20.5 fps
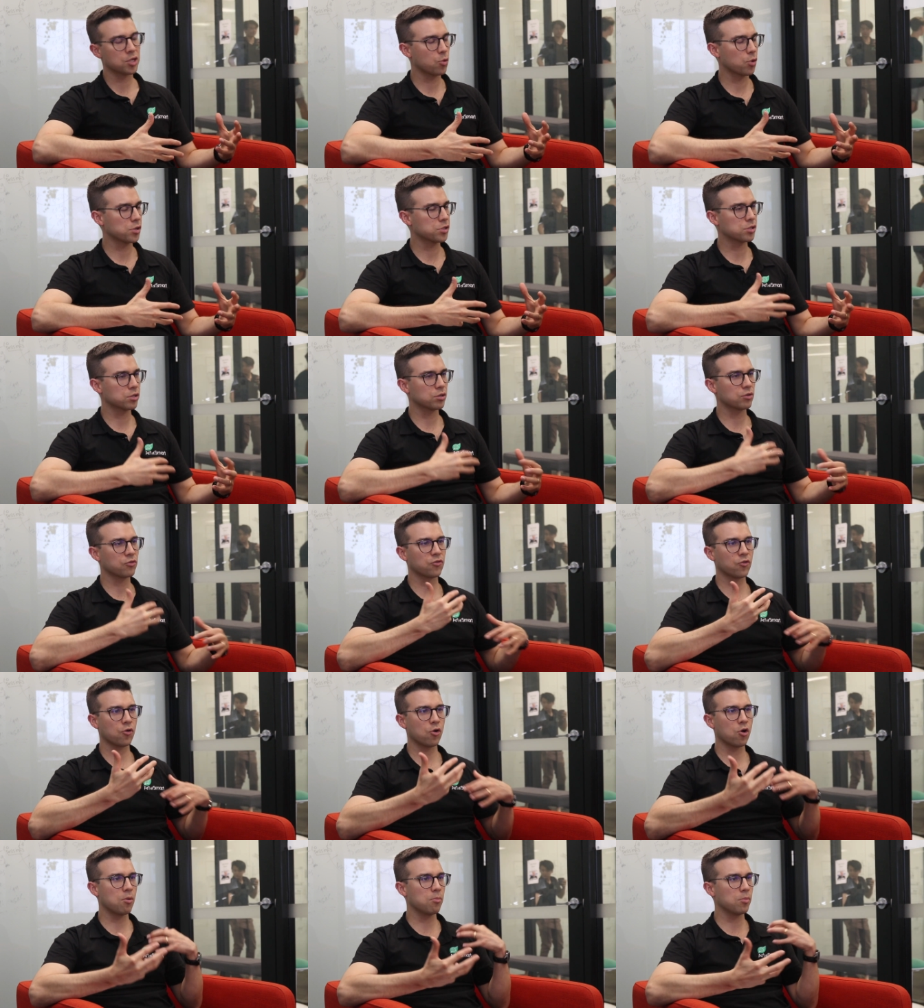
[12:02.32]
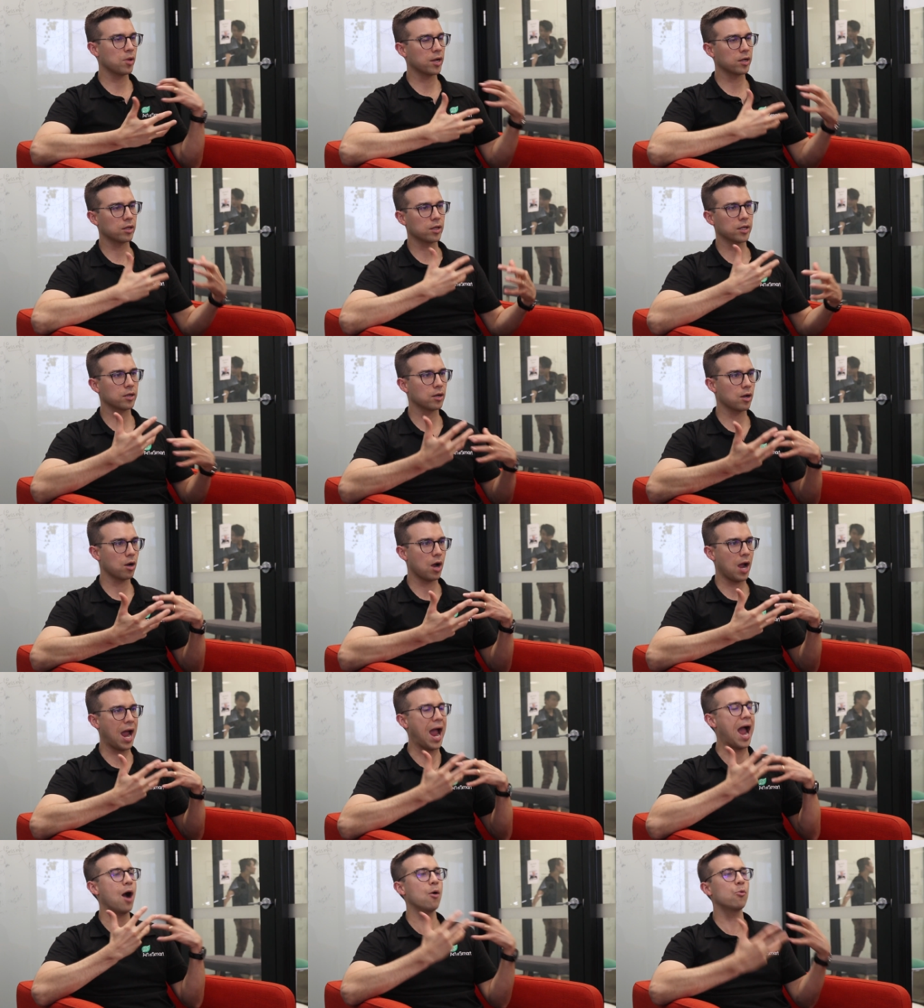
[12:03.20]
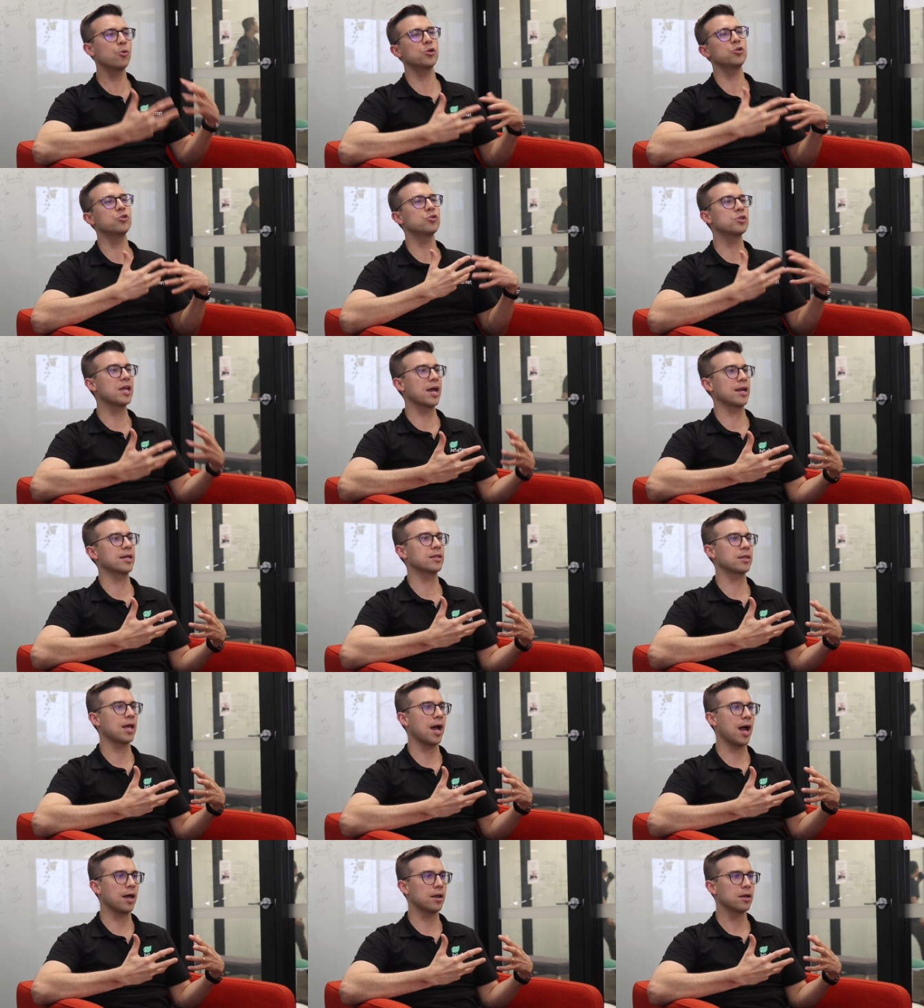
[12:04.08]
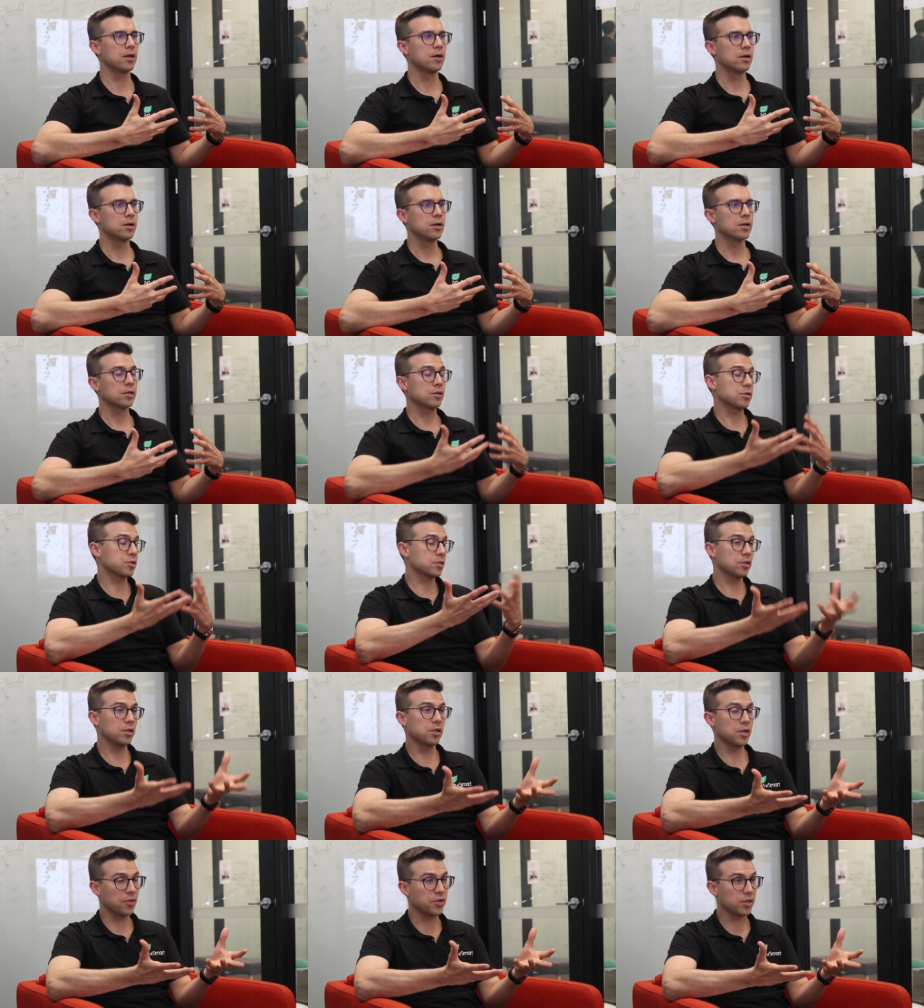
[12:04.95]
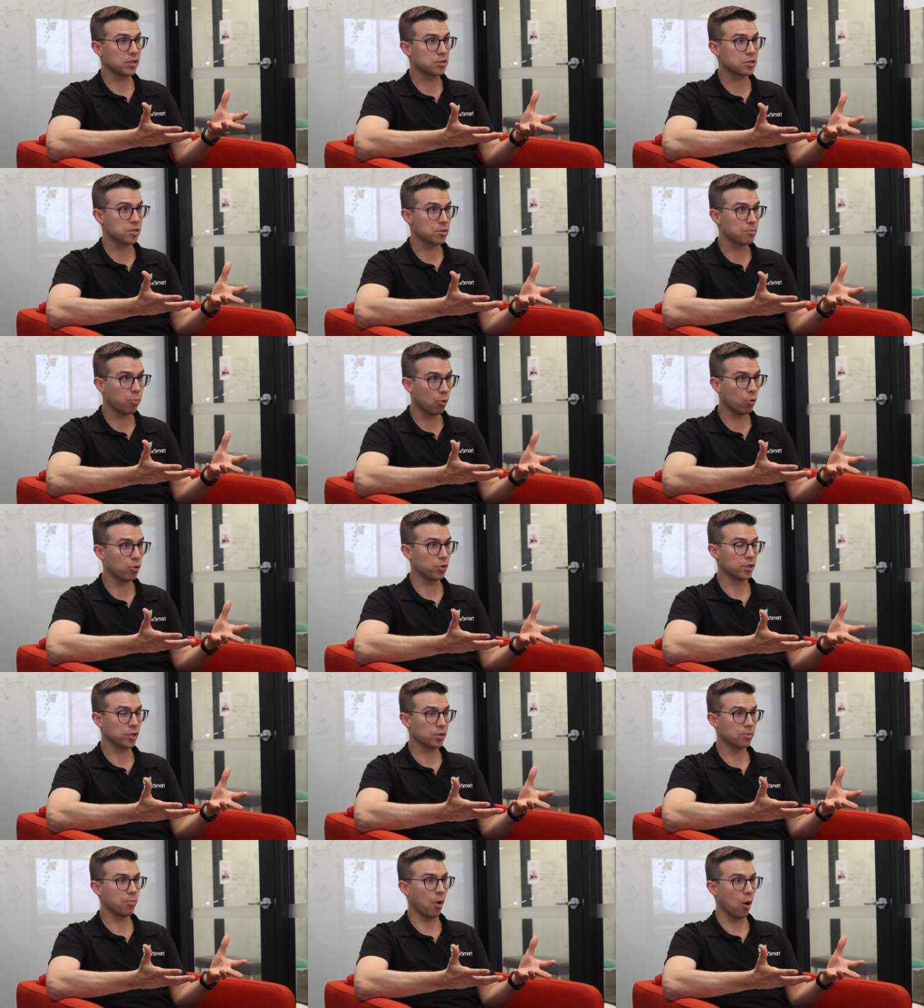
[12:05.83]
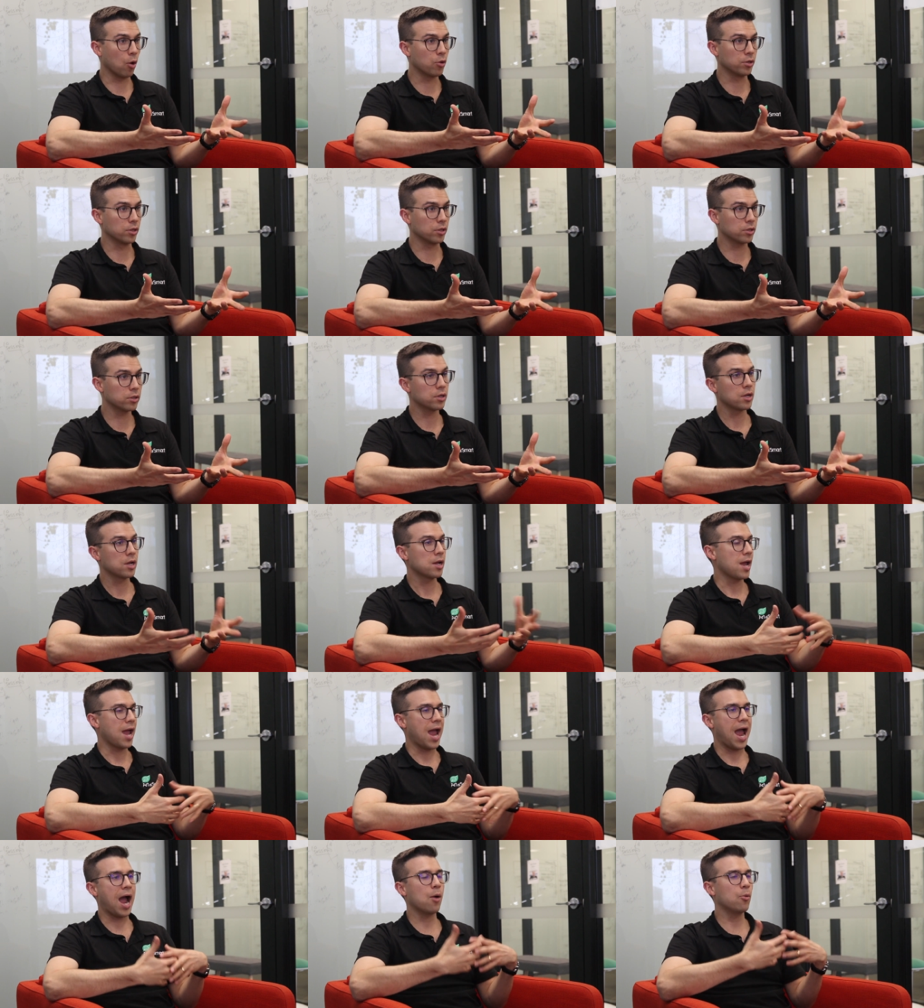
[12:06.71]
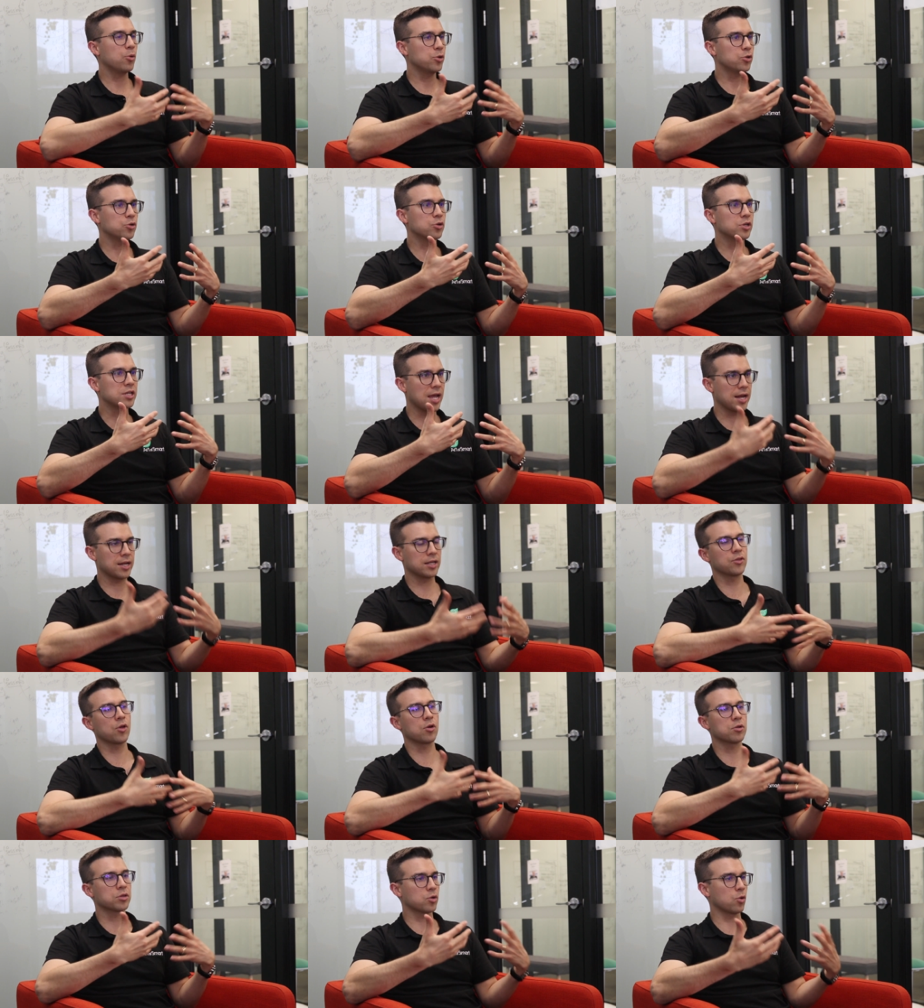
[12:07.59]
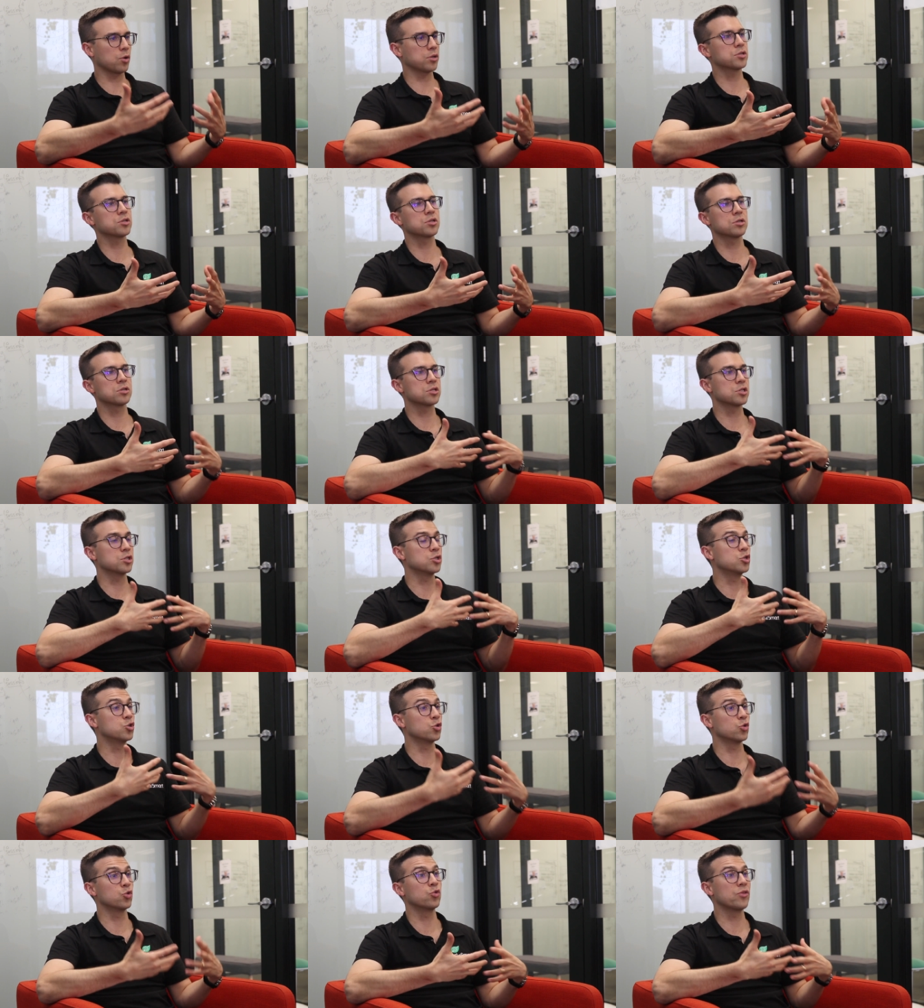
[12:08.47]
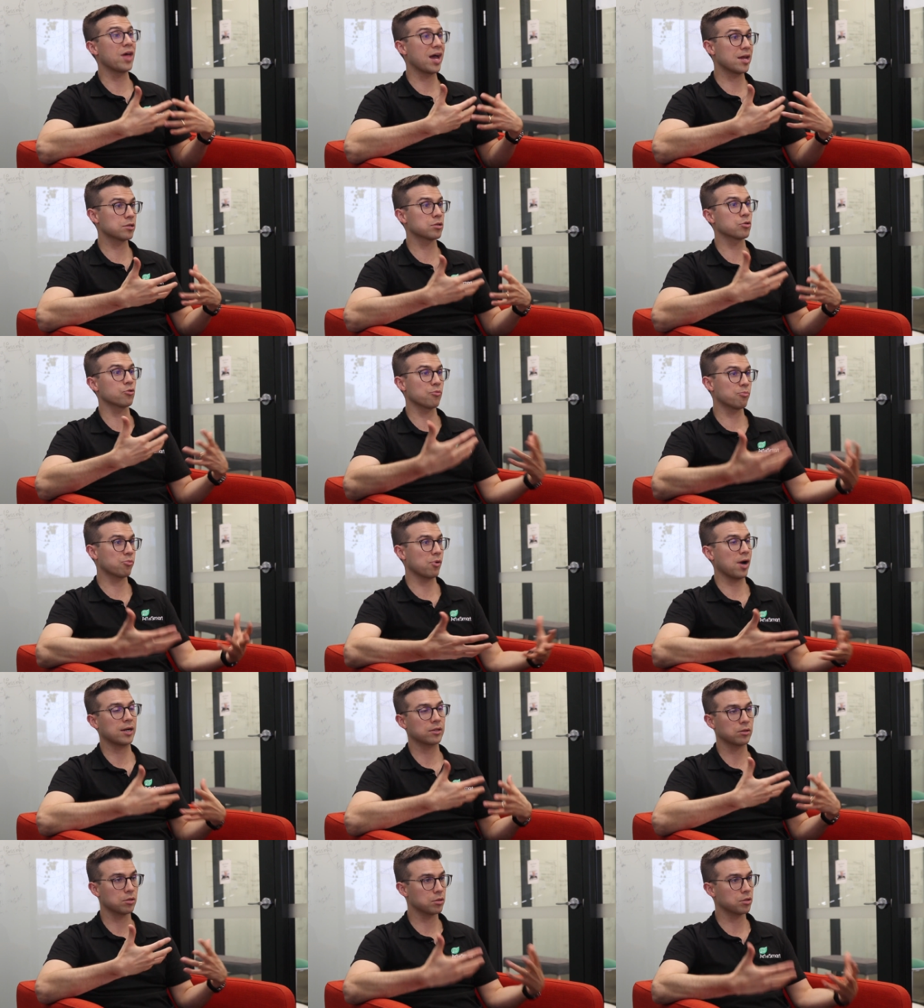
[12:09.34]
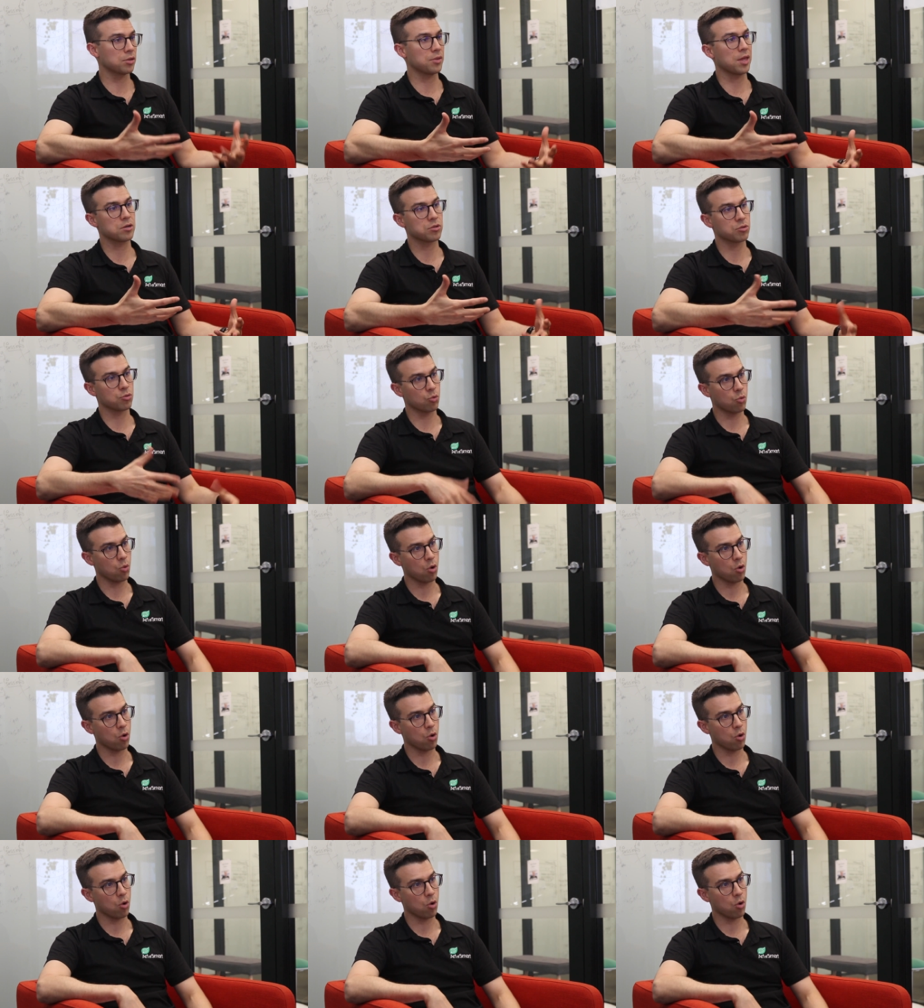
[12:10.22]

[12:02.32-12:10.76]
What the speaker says: questions from? Like, how were you getting that? Because clearly I think it's an important component. How were you getting those questions to do that sort of practice and that sort of